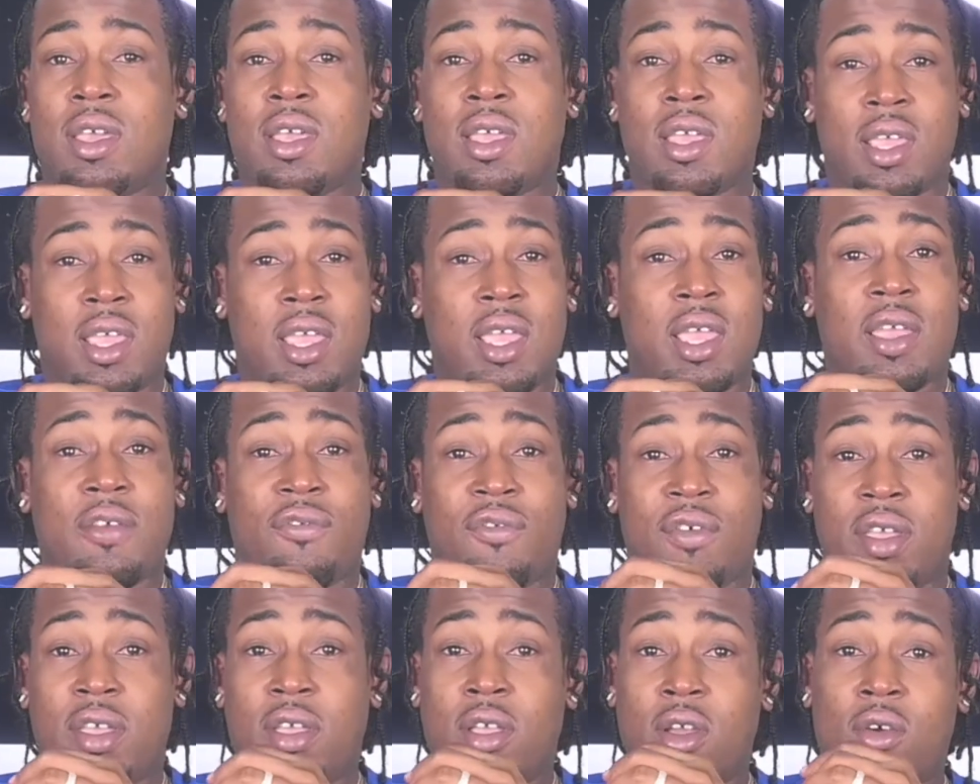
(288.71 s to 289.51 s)
Yeah, if
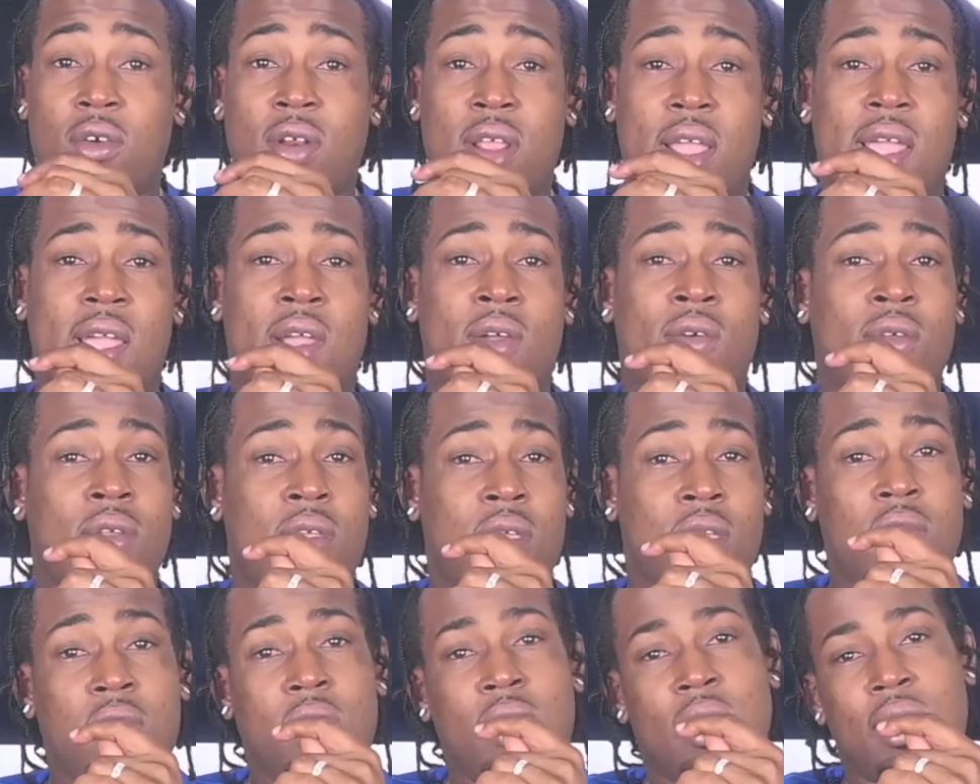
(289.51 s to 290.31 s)
it go down,
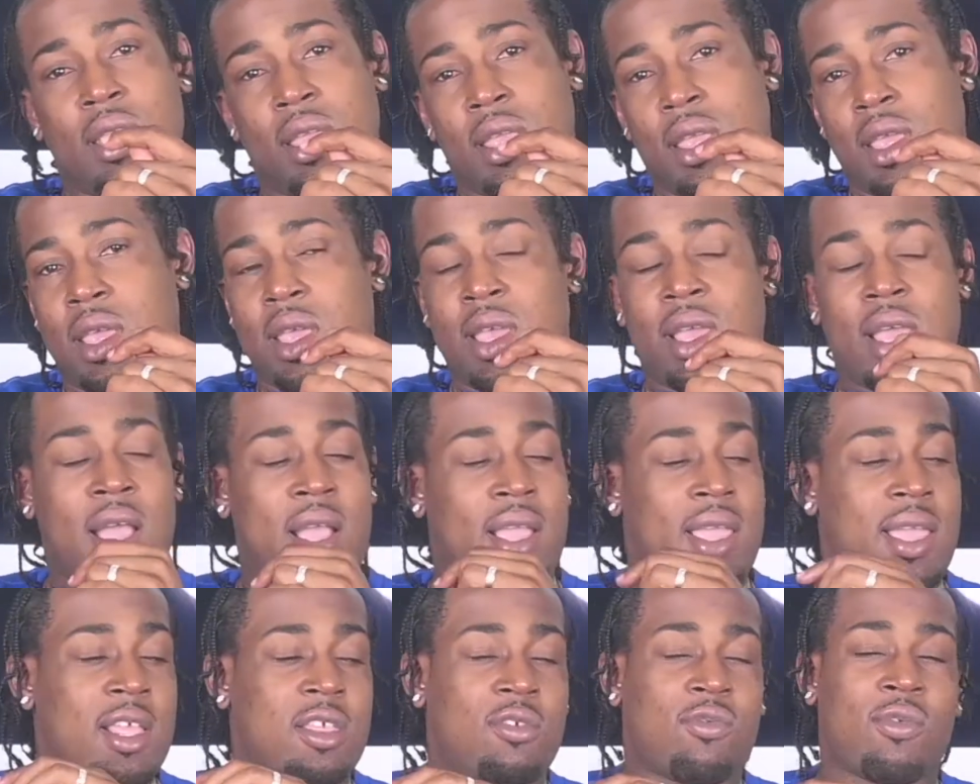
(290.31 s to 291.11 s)
yeah, I
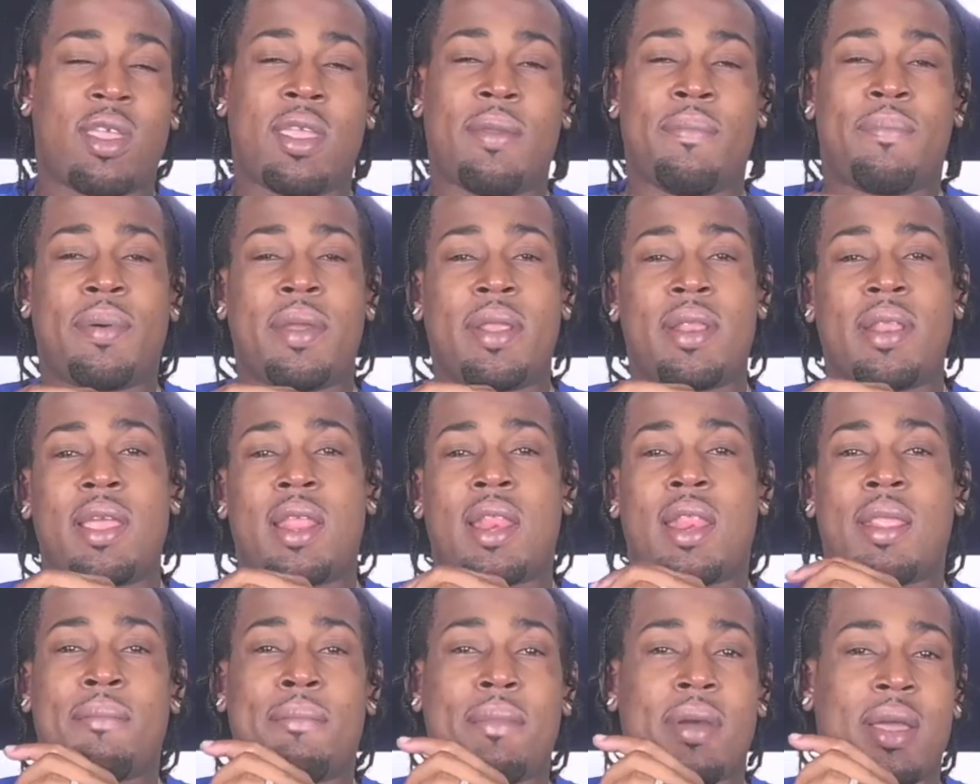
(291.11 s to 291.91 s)
guess we ain't putting
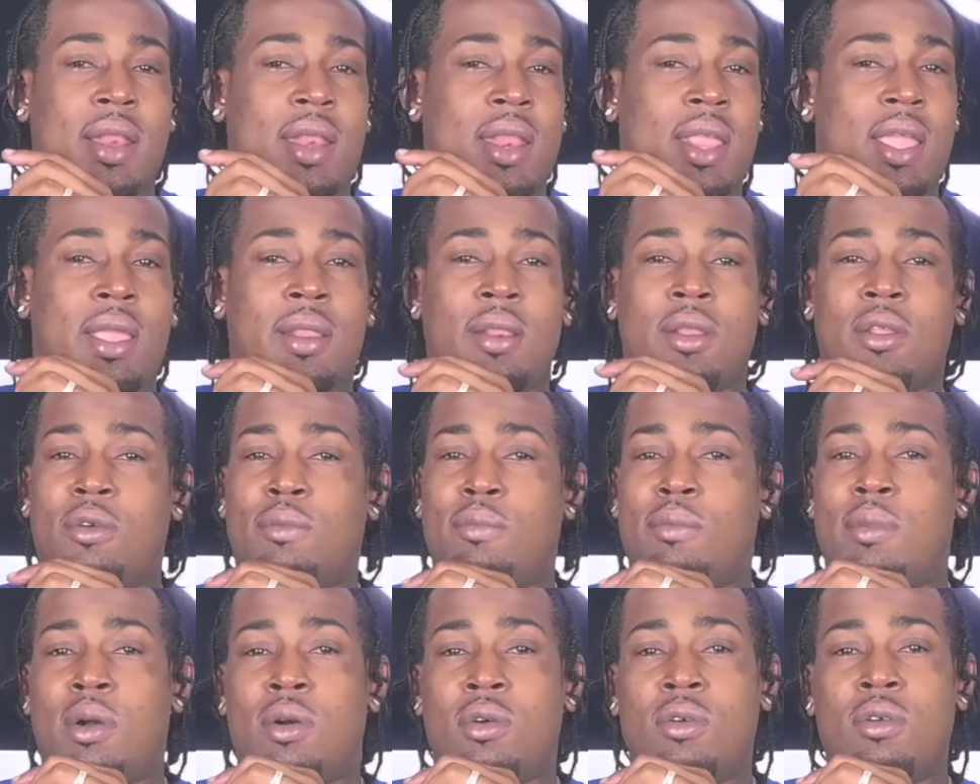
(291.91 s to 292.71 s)
nothing in my name no
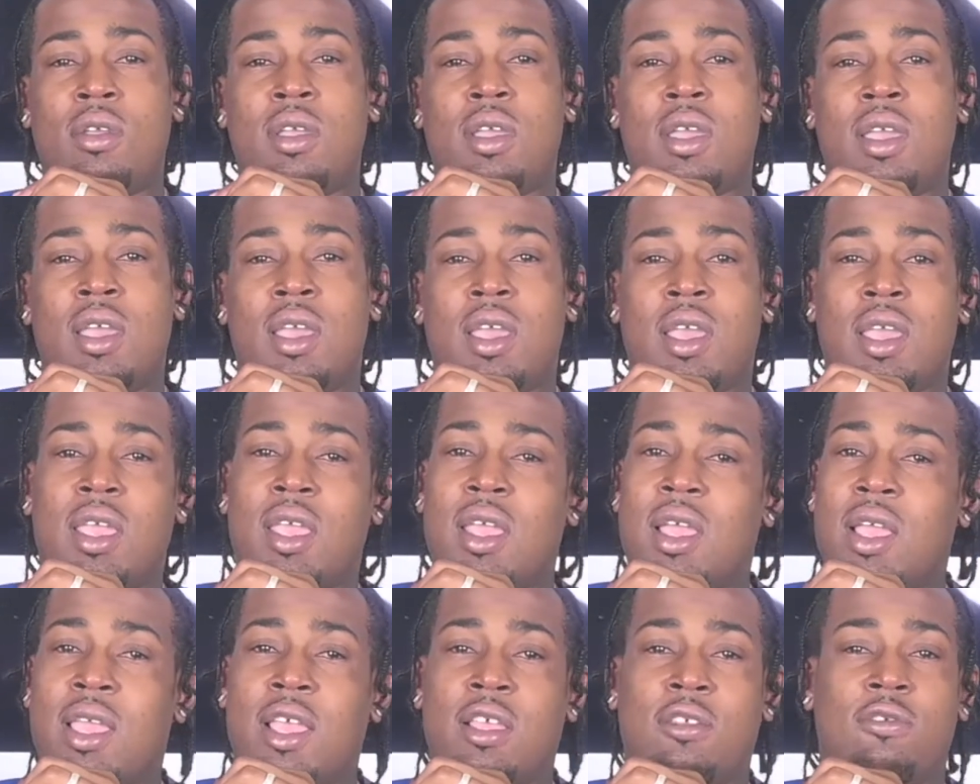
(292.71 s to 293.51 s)
more.
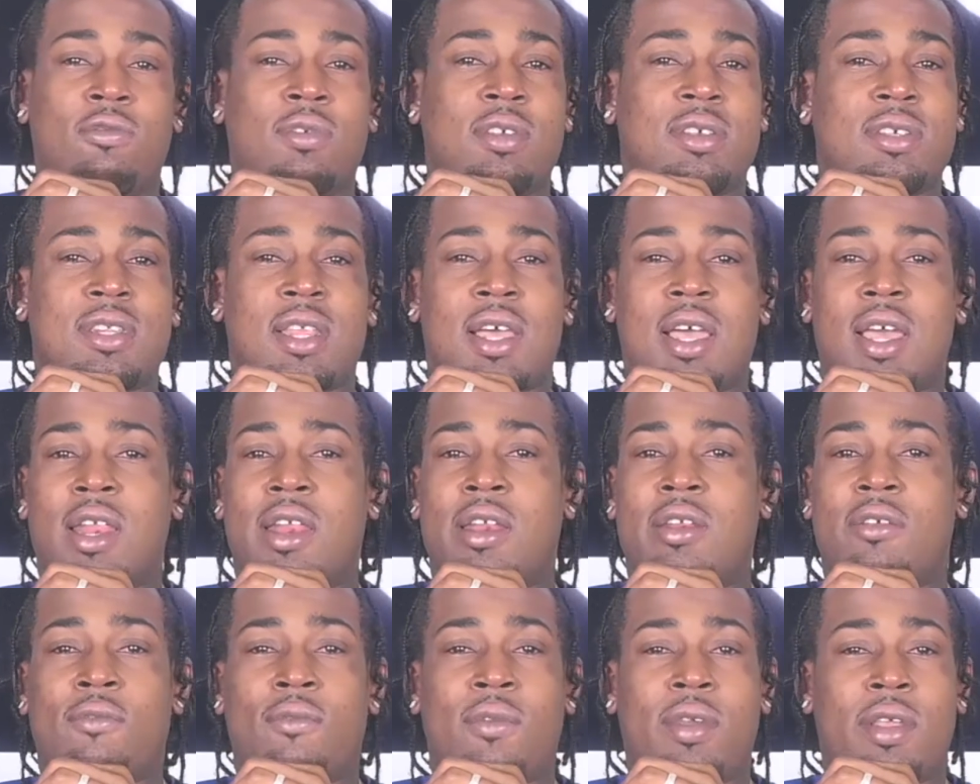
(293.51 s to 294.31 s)
Yeah, I guess we sliding
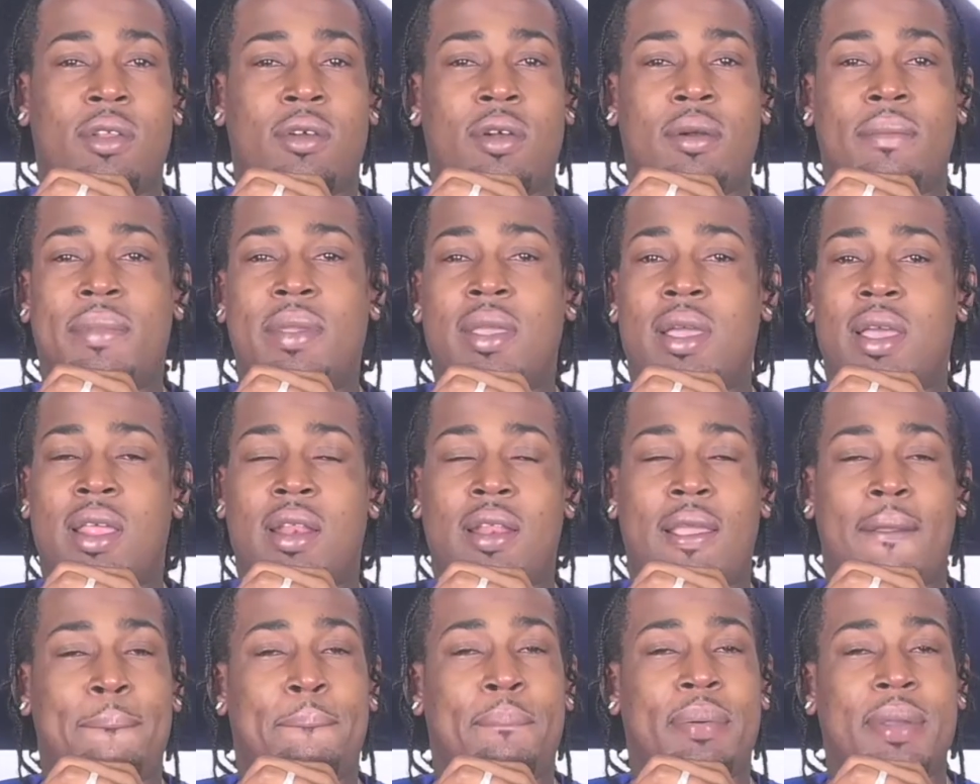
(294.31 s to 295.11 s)
the rental. I'm behind
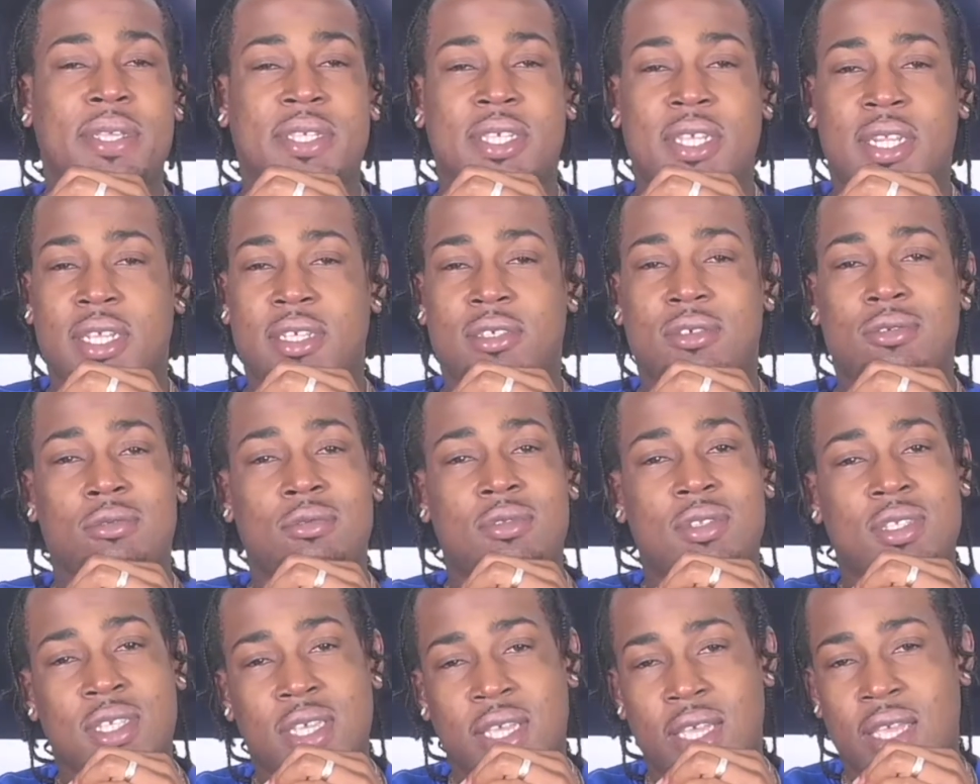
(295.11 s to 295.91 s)
that presidential
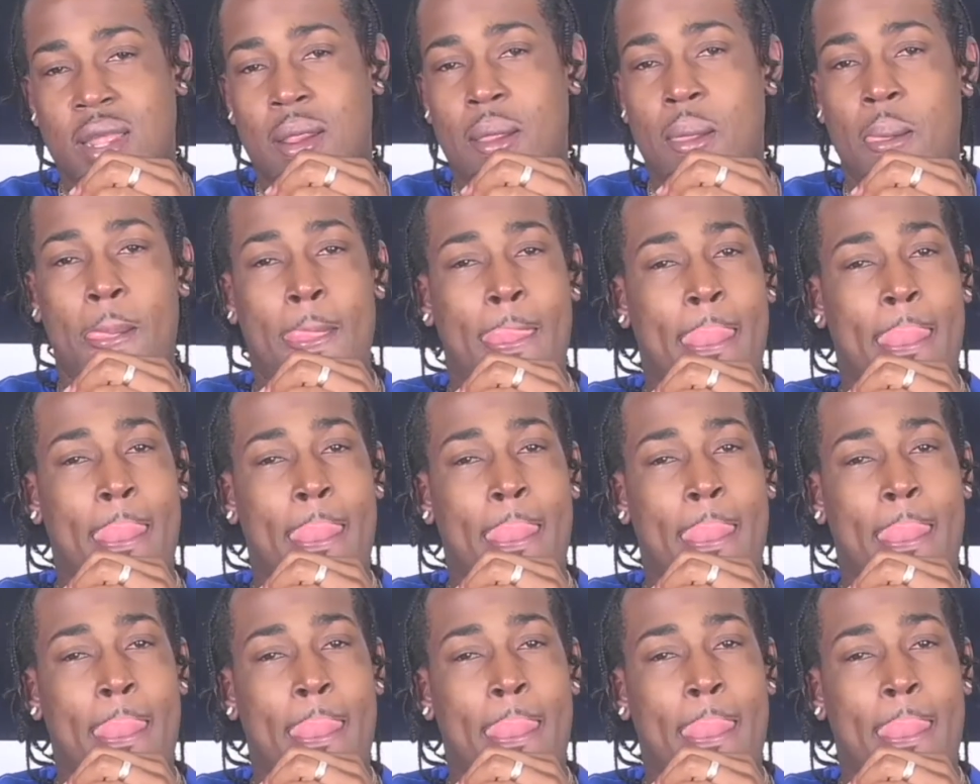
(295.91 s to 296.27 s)
tent.